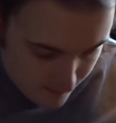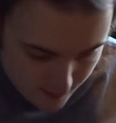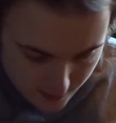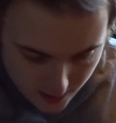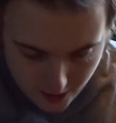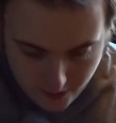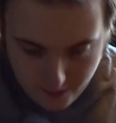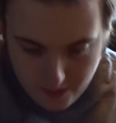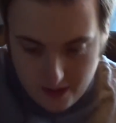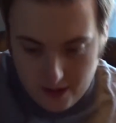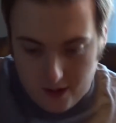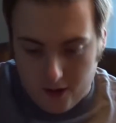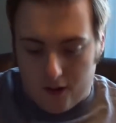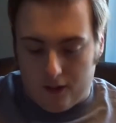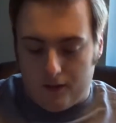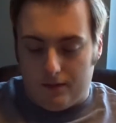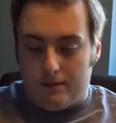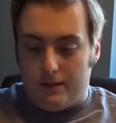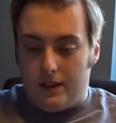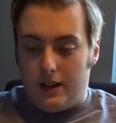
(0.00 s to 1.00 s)
No, you're
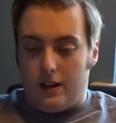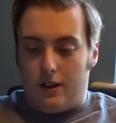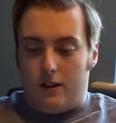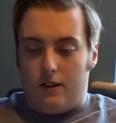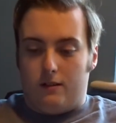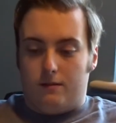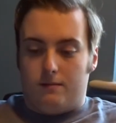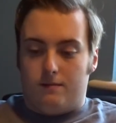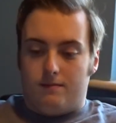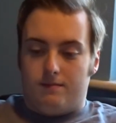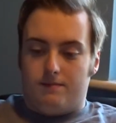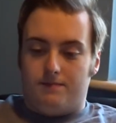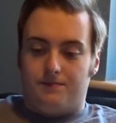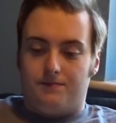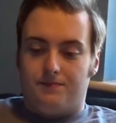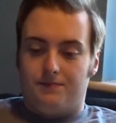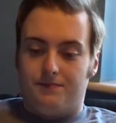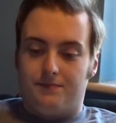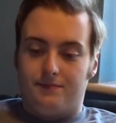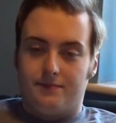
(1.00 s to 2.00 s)
gone. You're gone. I
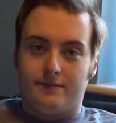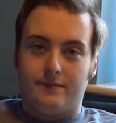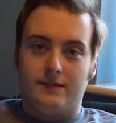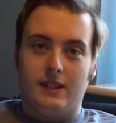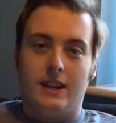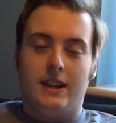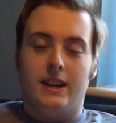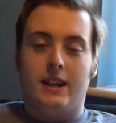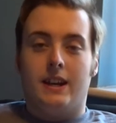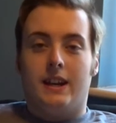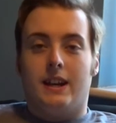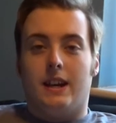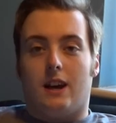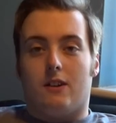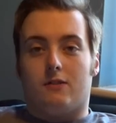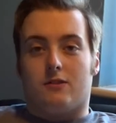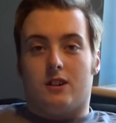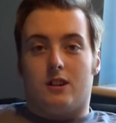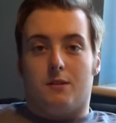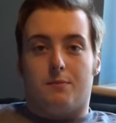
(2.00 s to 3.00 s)

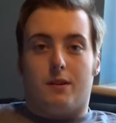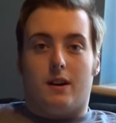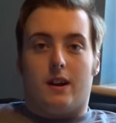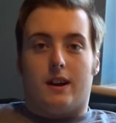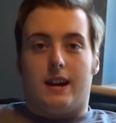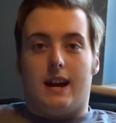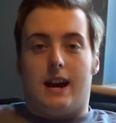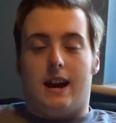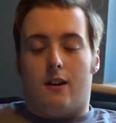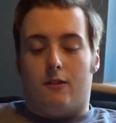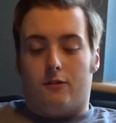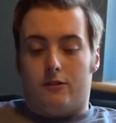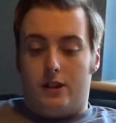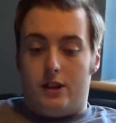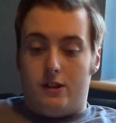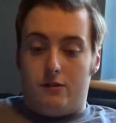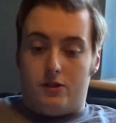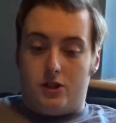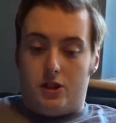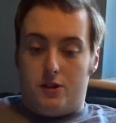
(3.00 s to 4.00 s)
was going to put a cat on
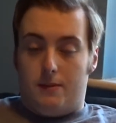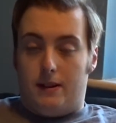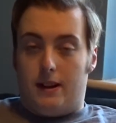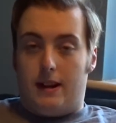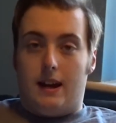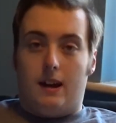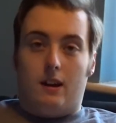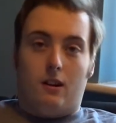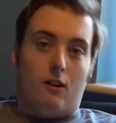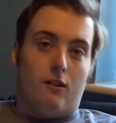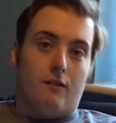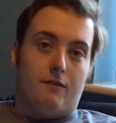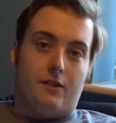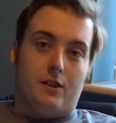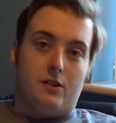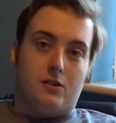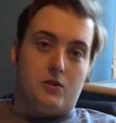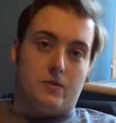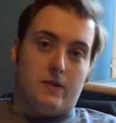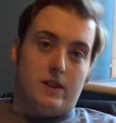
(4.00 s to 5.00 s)
YouTube and get a lot of
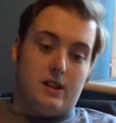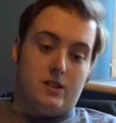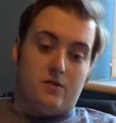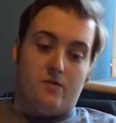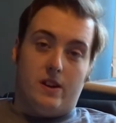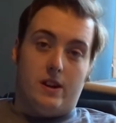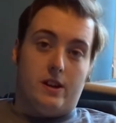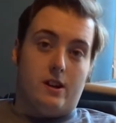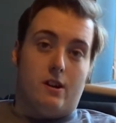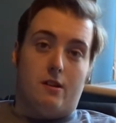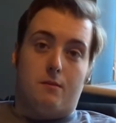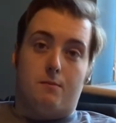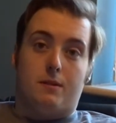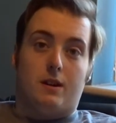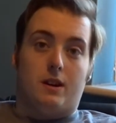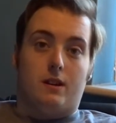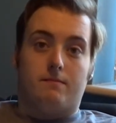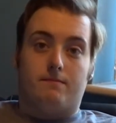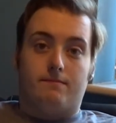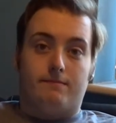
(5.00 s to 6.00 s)
views for this video,
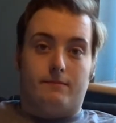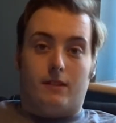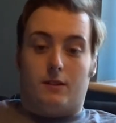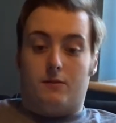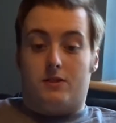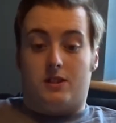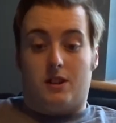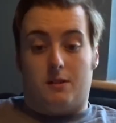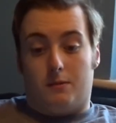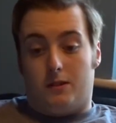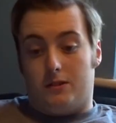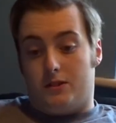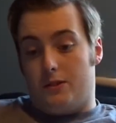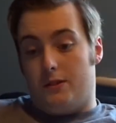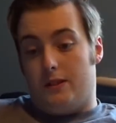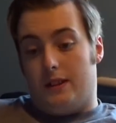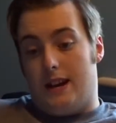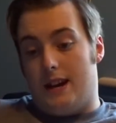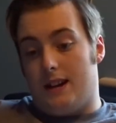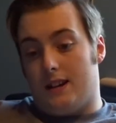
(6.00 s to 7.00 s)
but obviously I'm not
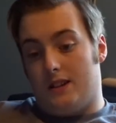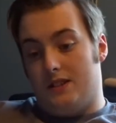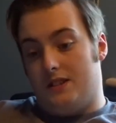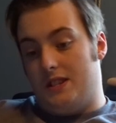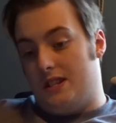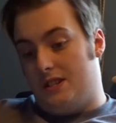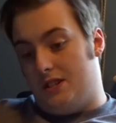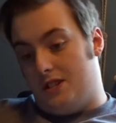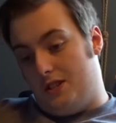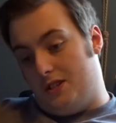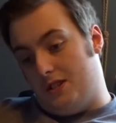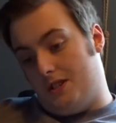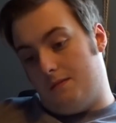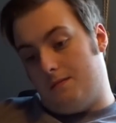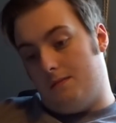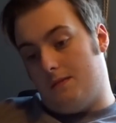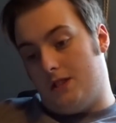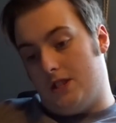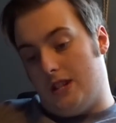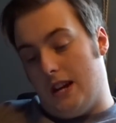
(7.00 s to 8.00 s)
doing that because he's
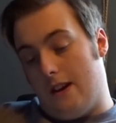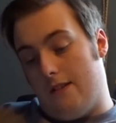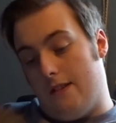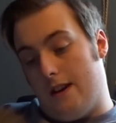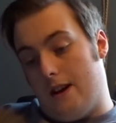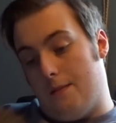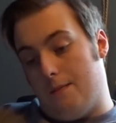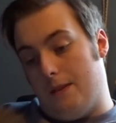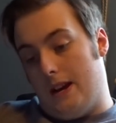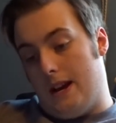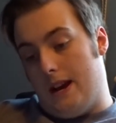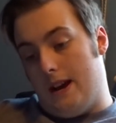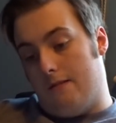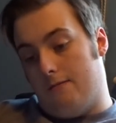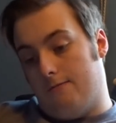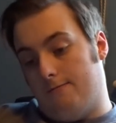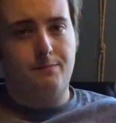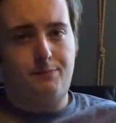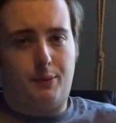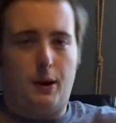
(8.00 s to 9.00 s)
just staring at me
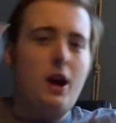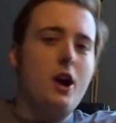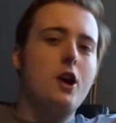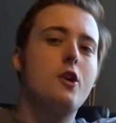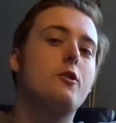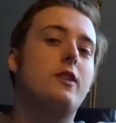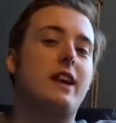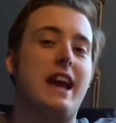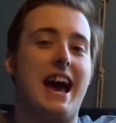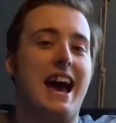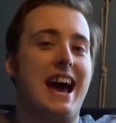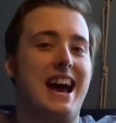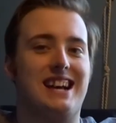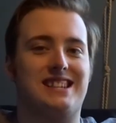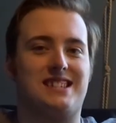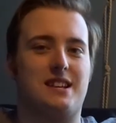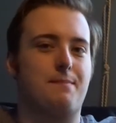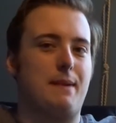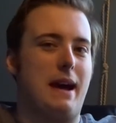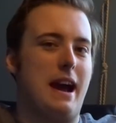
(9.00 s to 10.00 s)
now. But who
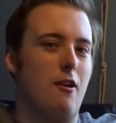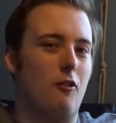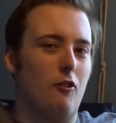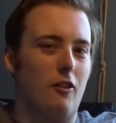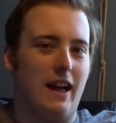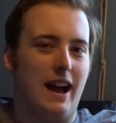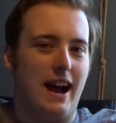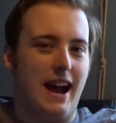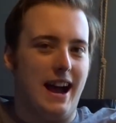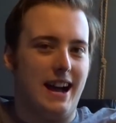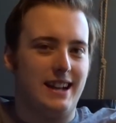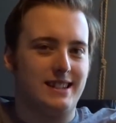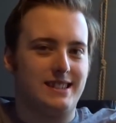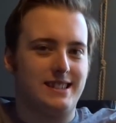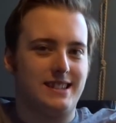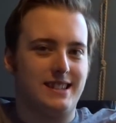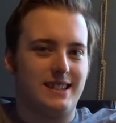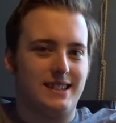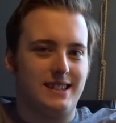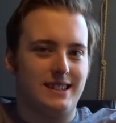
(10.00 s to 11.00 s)
cares about
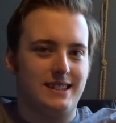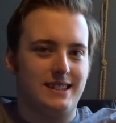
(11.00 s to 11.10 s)
that?